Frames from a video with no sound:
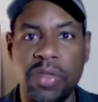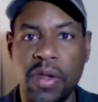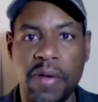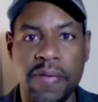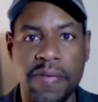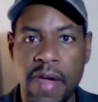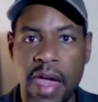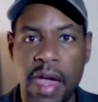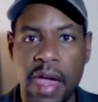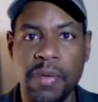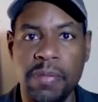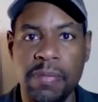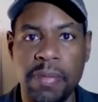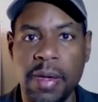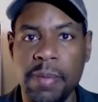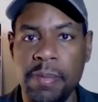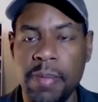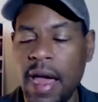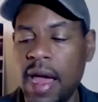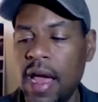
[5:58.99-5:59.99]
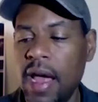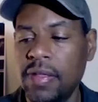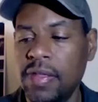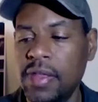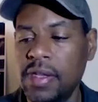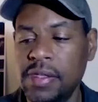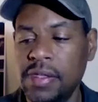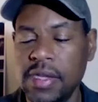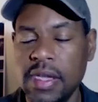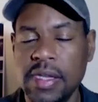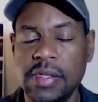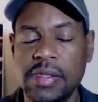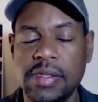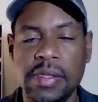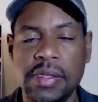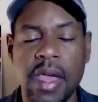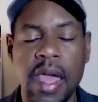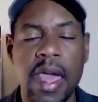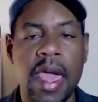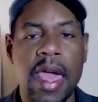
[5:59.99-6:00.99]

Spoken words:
They're fine with being behind the scenes.